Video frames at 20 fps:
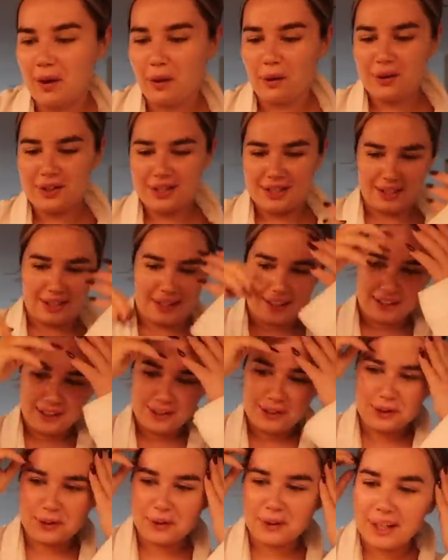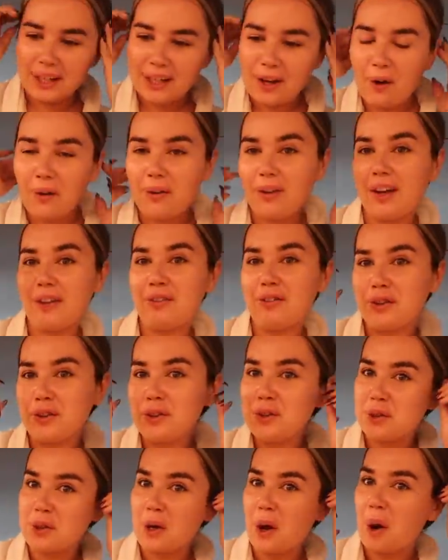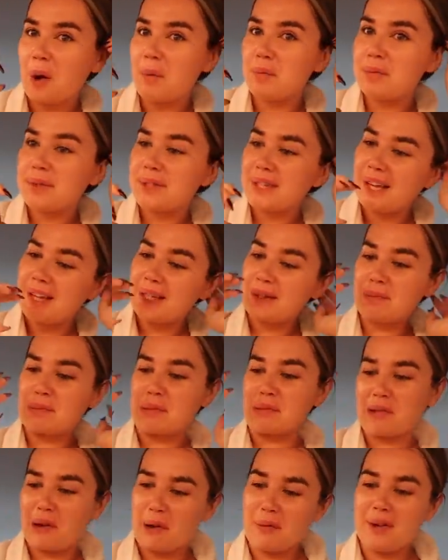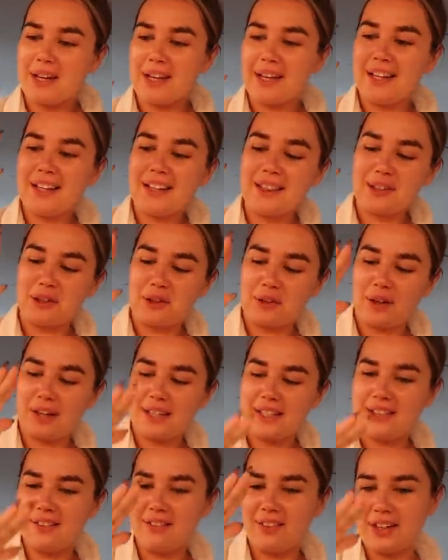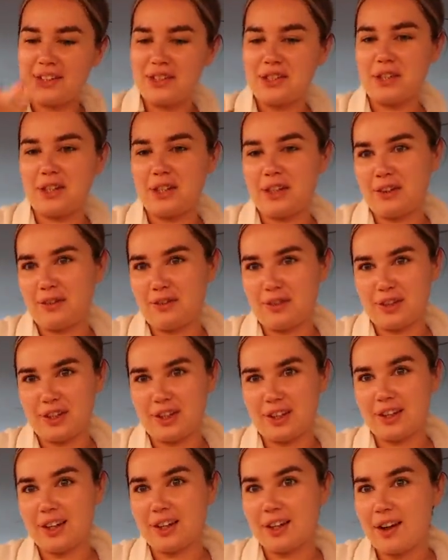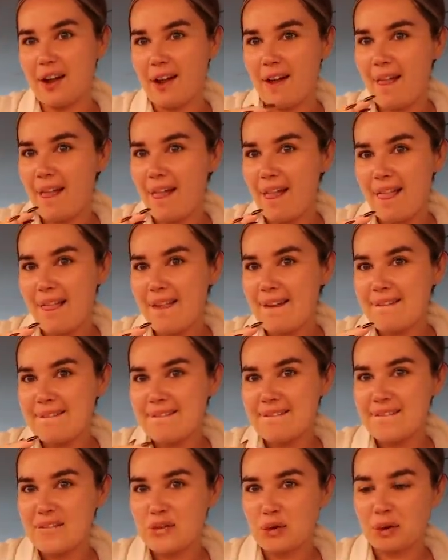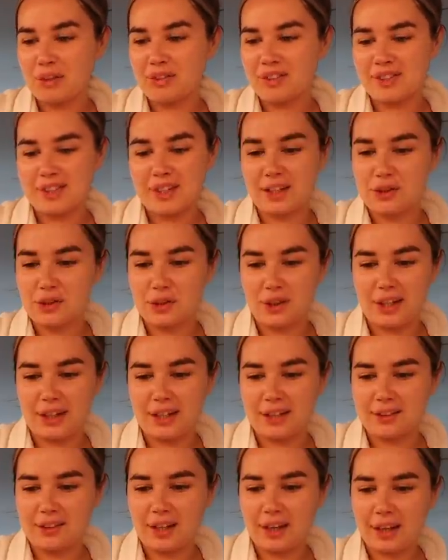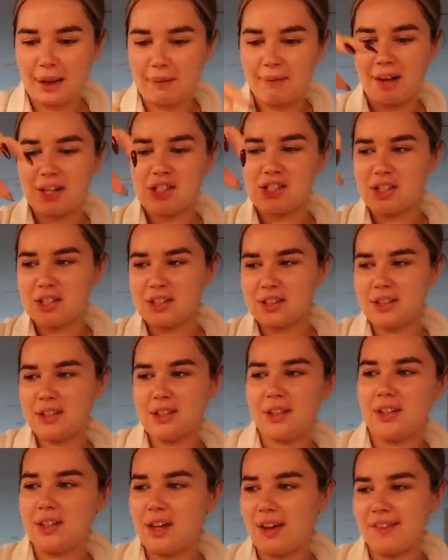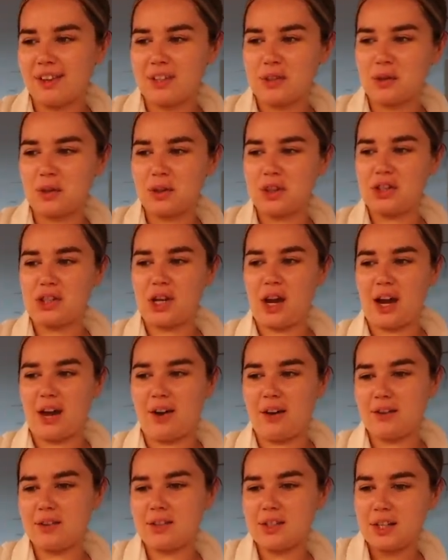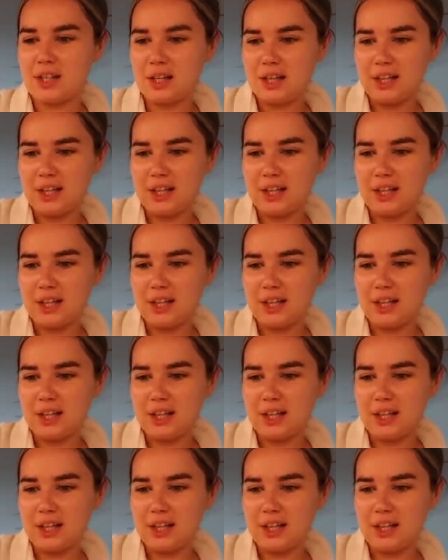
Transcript: Honestly, doing online food shops is probably the greatest invention of the 21st century. Like, imagine a Victorian child